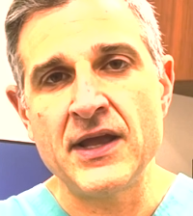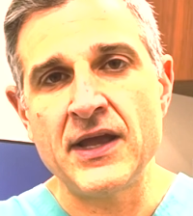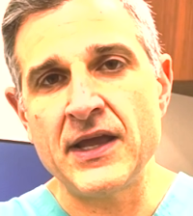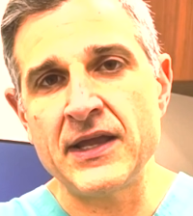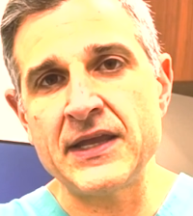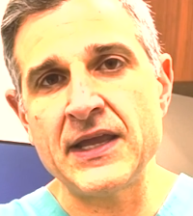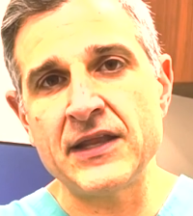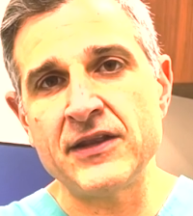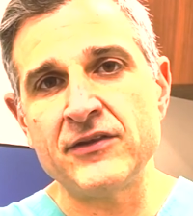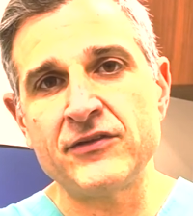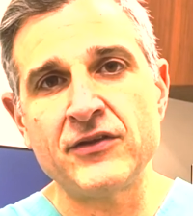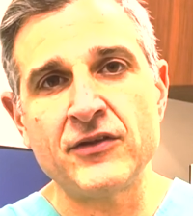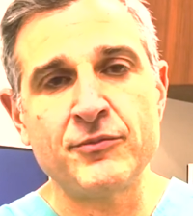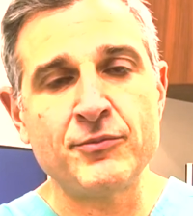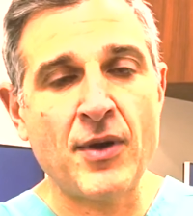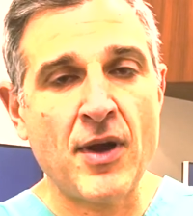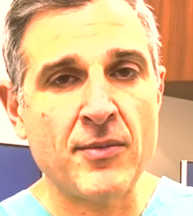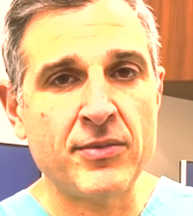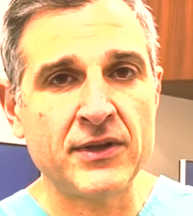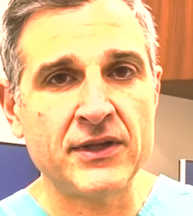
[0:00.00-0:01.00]
Again, this is
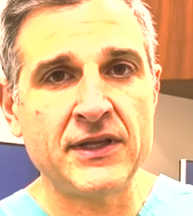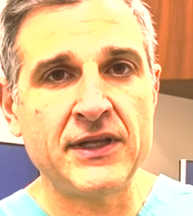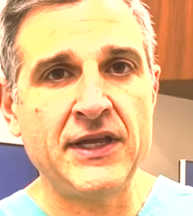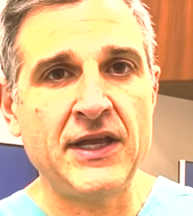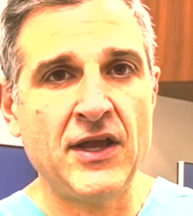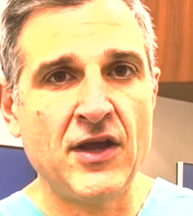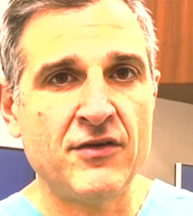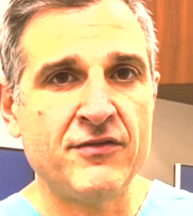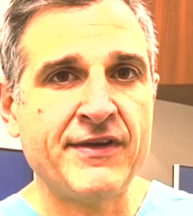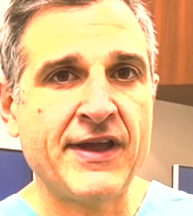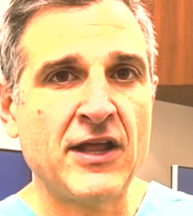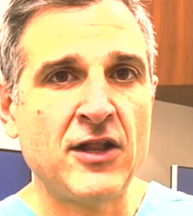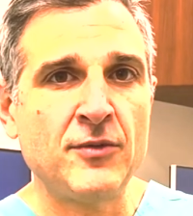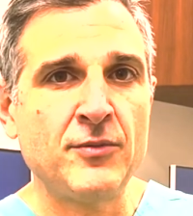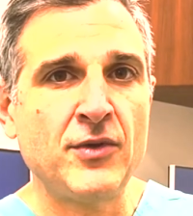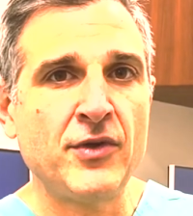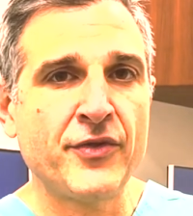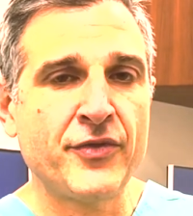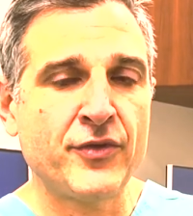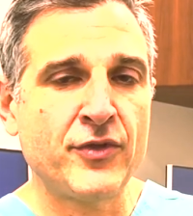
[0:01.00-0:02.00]
publicly
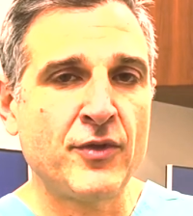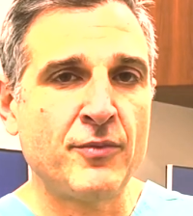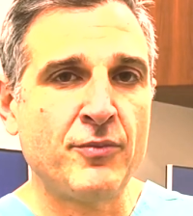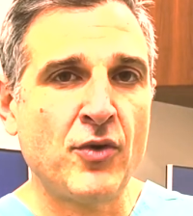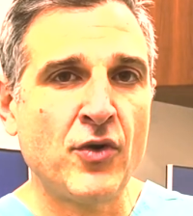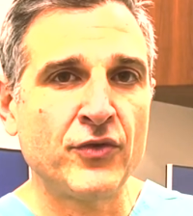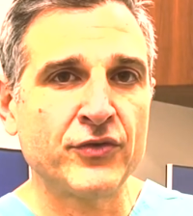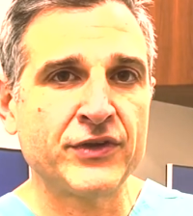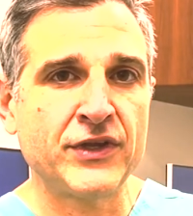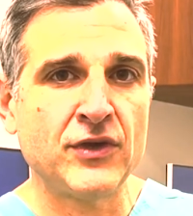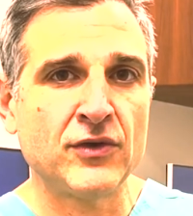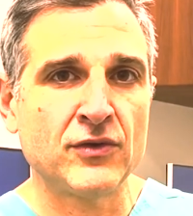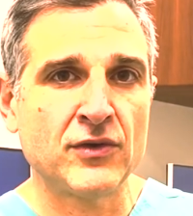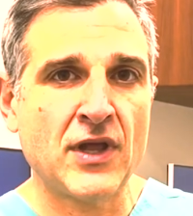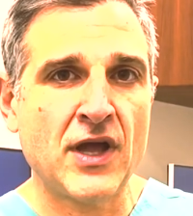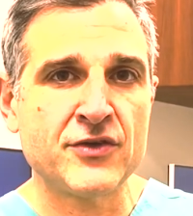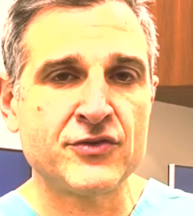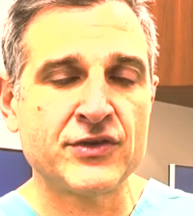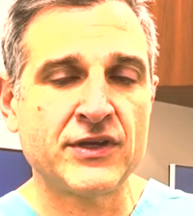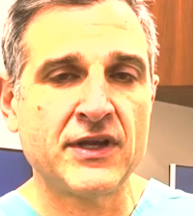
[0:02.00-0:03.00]
available through the Polsky
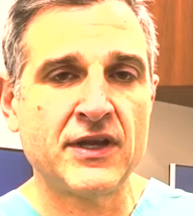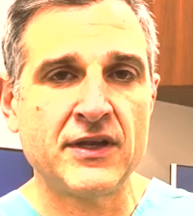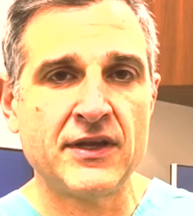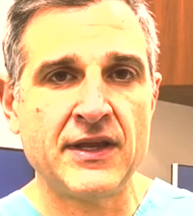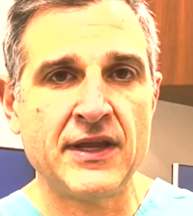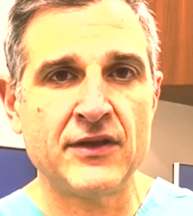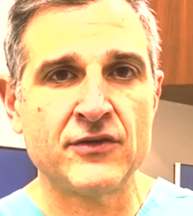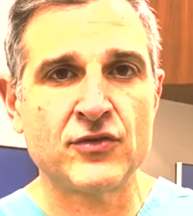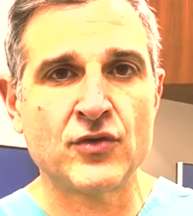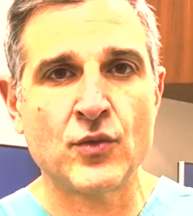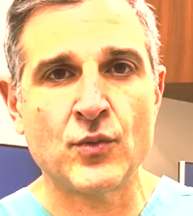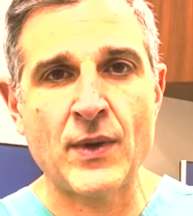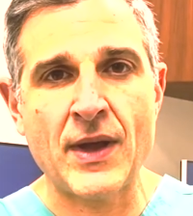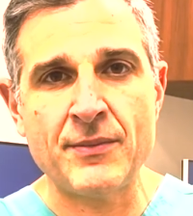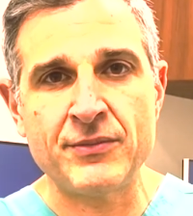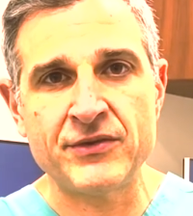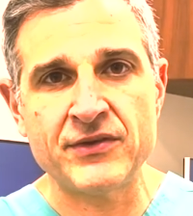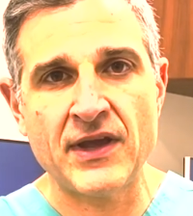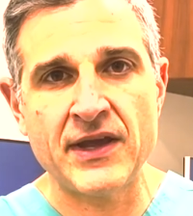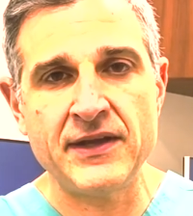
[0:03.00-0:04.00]
Urologic Cancer
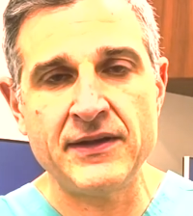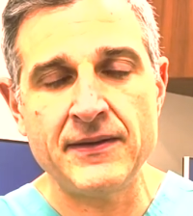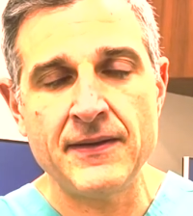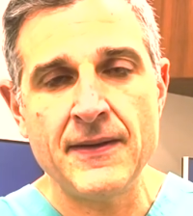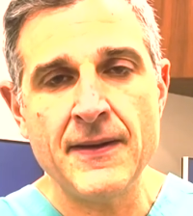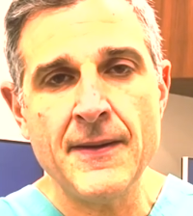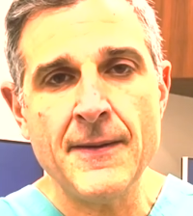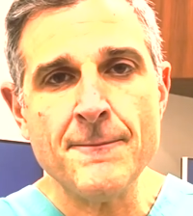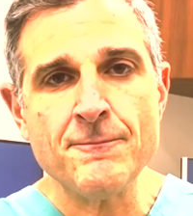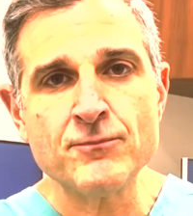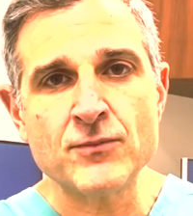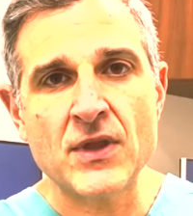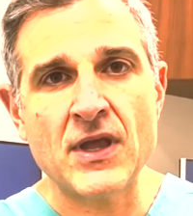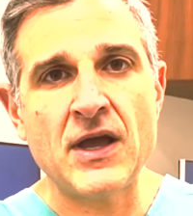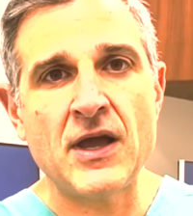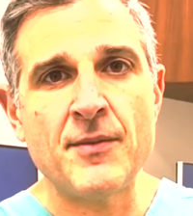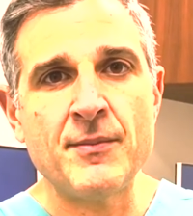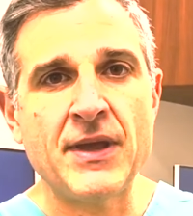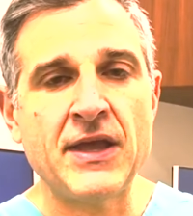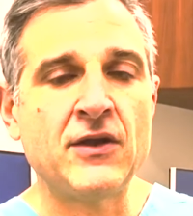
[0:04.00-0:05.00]
website,
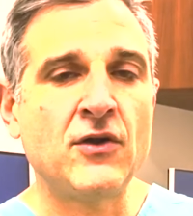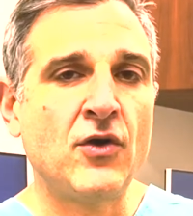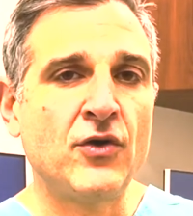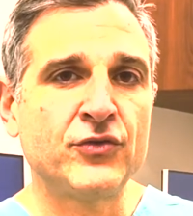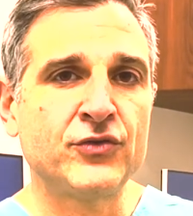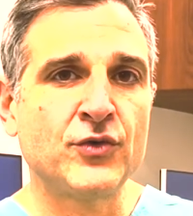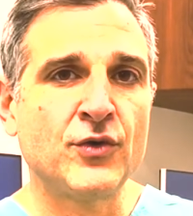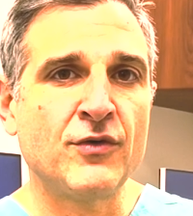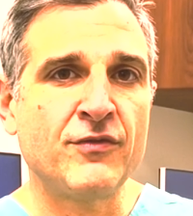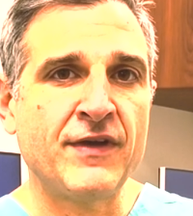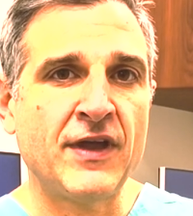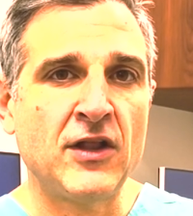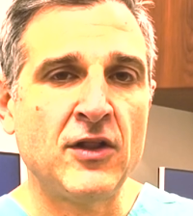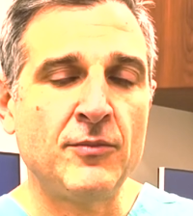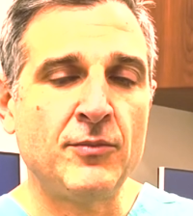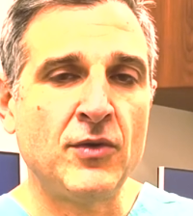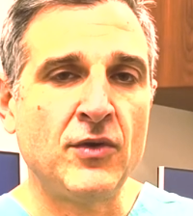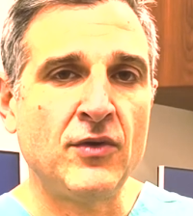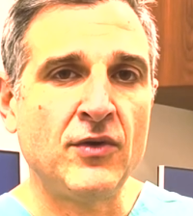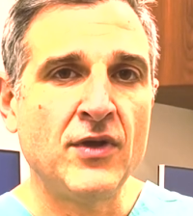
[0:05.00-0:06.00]
um, and also
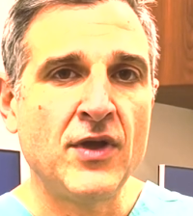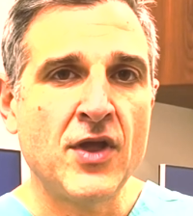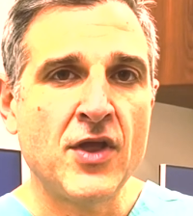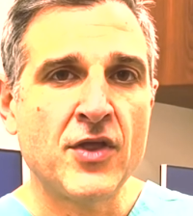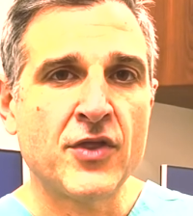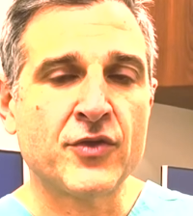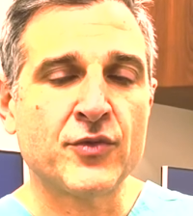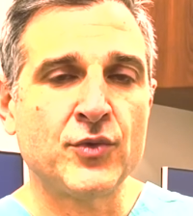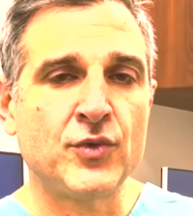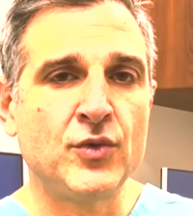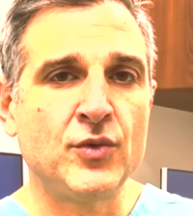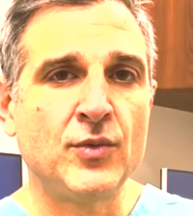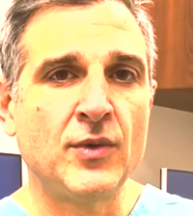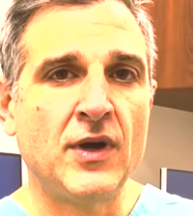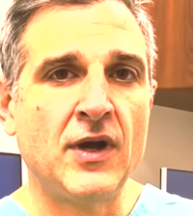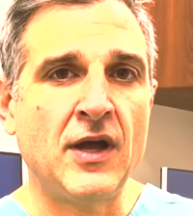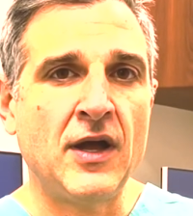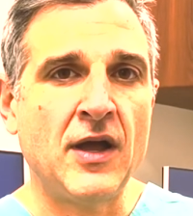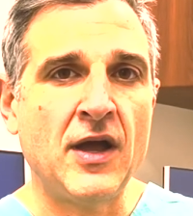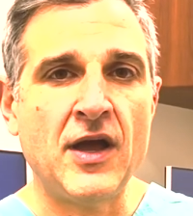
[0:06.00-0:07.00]
available through
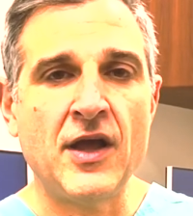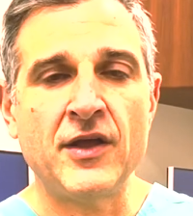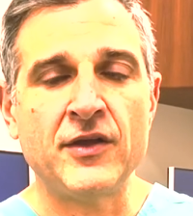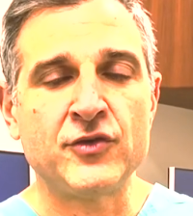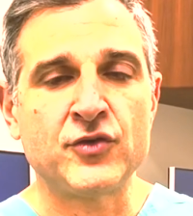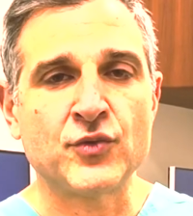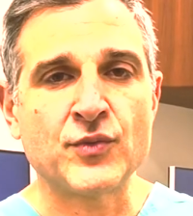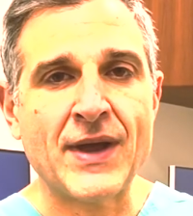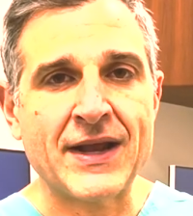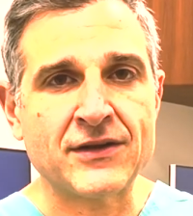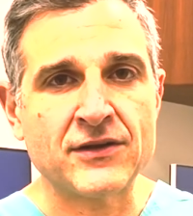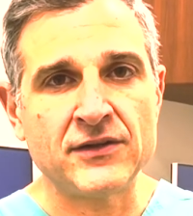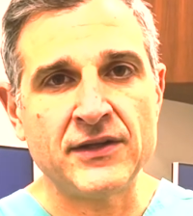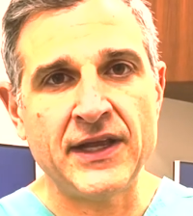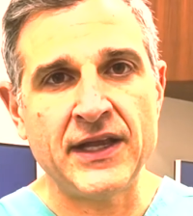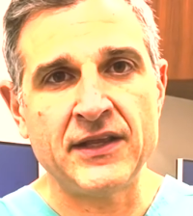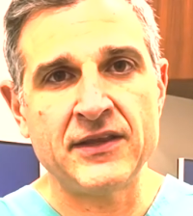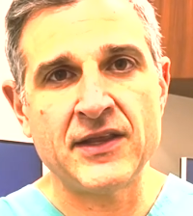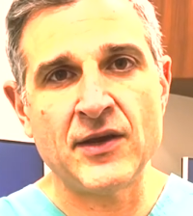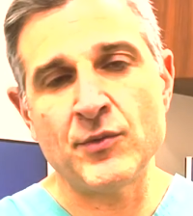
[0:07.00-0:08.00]
uh, a direct
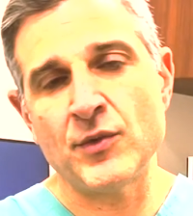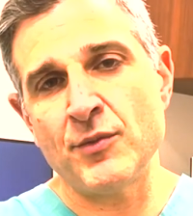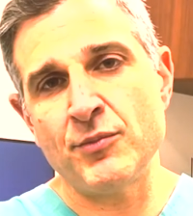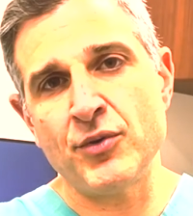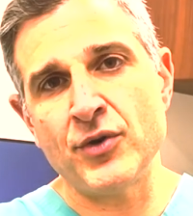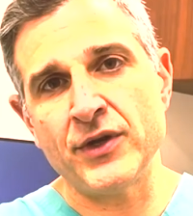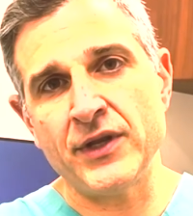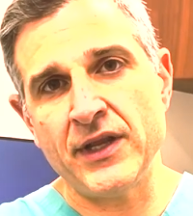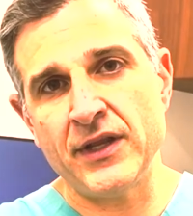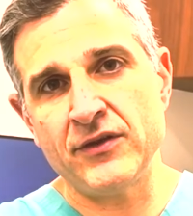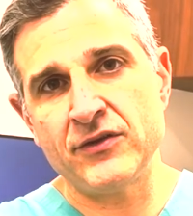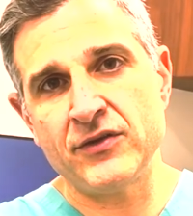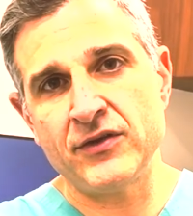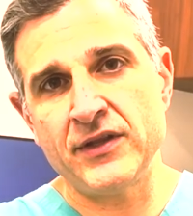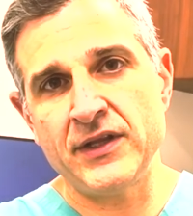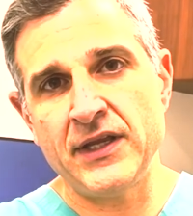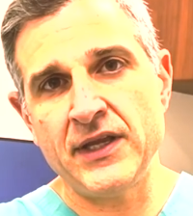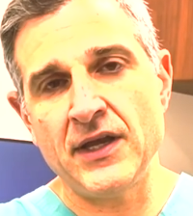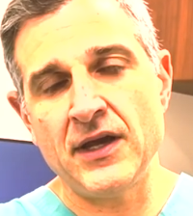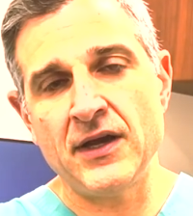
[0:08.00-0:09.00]
link that we'll put into,
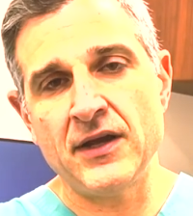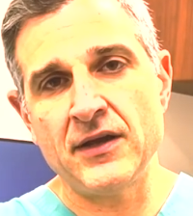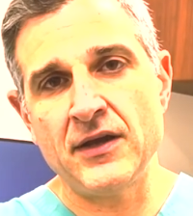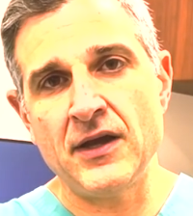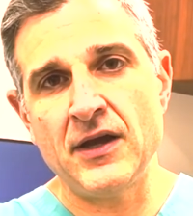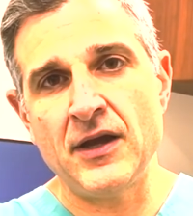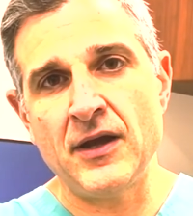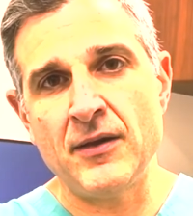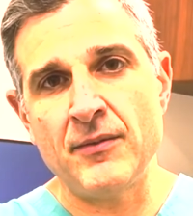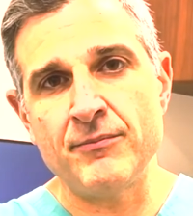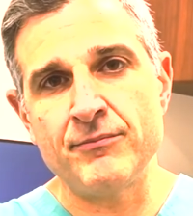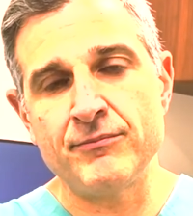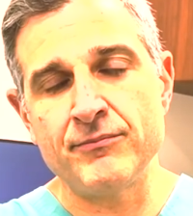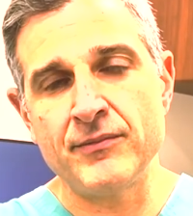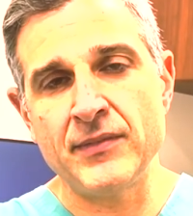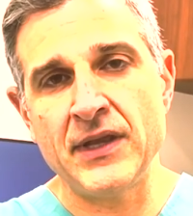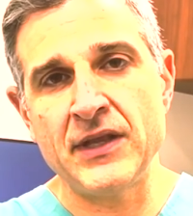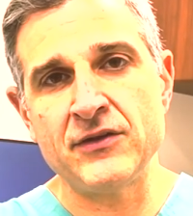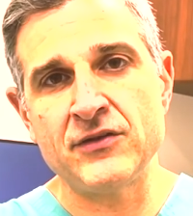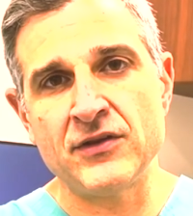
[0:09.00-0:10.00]
the, uh, um,
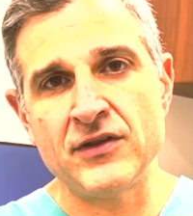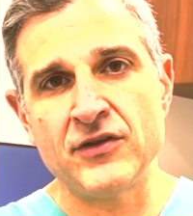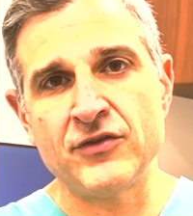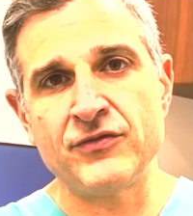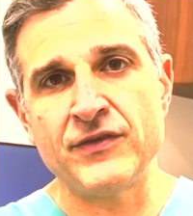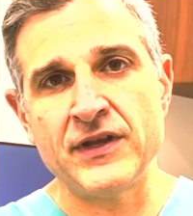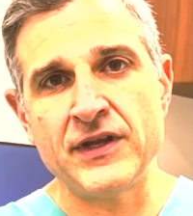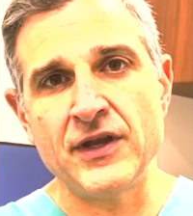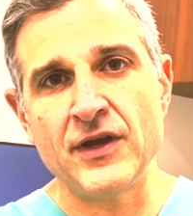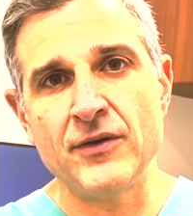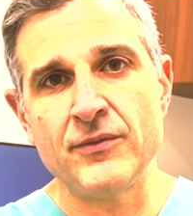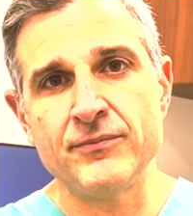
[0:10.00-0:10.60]
into this video.